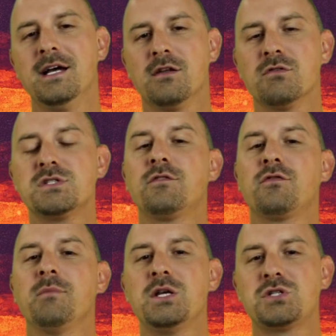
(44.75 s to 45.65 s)
There is
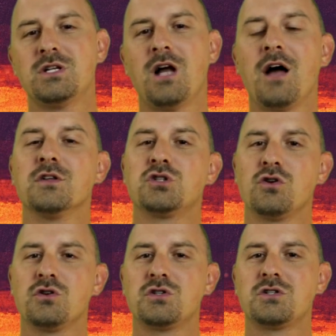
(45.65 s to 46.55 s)
information on the
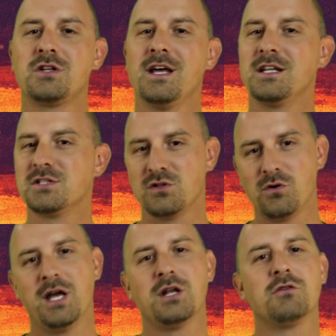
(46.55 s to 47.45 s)
church that is
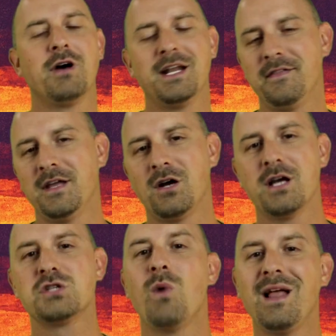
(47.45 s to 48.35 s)
located right in there,
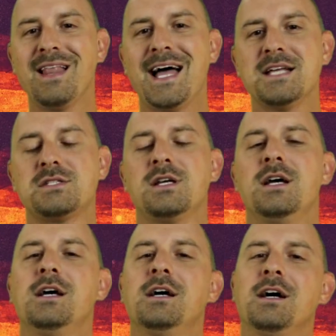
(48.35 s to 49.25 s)
as well as
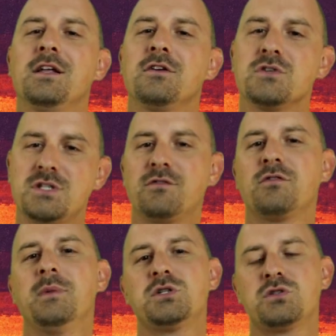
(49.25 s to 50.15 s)
there is
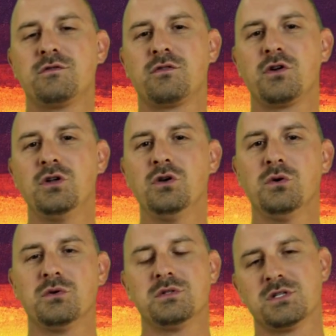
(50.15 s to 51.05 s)
information for
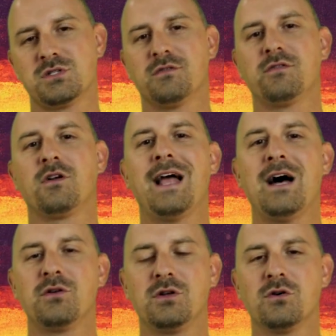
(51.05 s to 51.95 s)
you just to fill
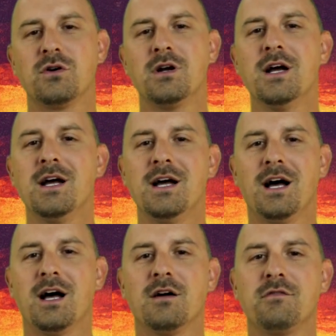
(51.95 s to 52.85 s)
out your
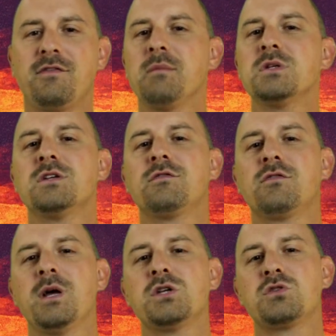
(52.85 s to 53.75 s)
family's
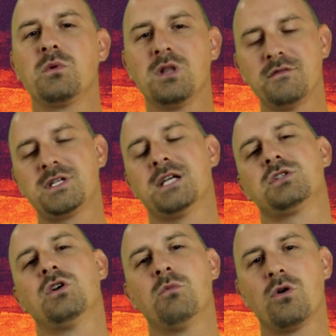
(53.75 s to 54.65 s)
information. We'd love to get
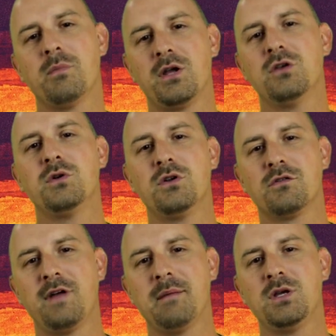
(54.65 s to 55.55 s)
to know more about you and your
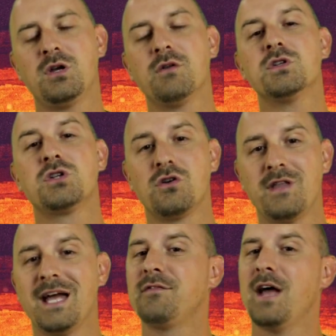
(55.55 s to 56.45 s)
family. You can return
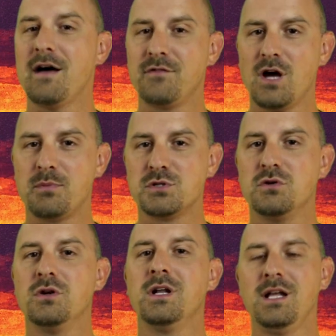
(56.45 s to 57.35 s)
that if you have the
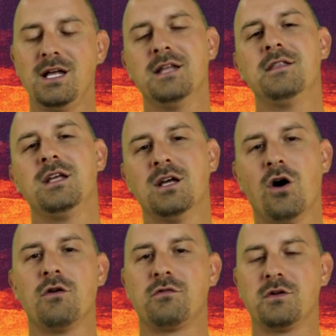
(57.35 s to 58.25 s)
opportunity in the
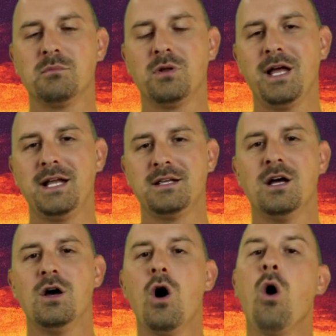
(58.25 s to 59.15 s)
offering plate.
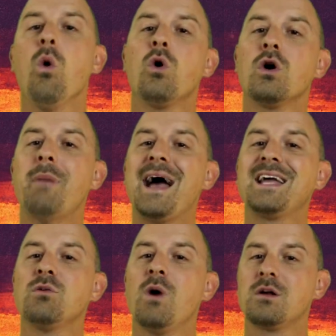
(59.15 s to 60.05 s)
Or
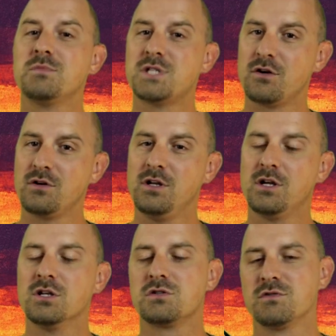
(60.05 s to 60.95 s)
back at the Welcome Center, you
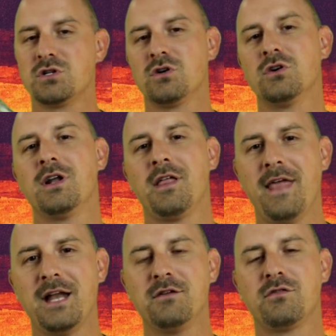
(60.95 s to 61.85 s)
can just return
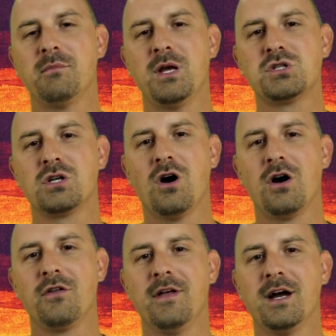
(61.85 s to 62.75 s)
that information
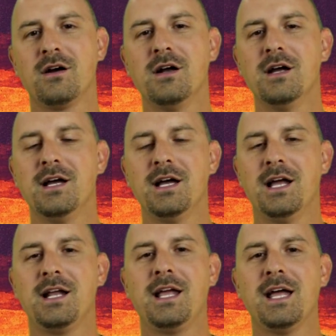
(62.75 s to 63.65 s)
card there.
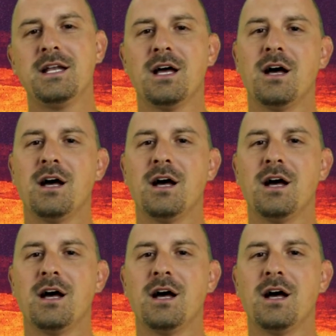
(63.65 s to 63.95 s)
And again,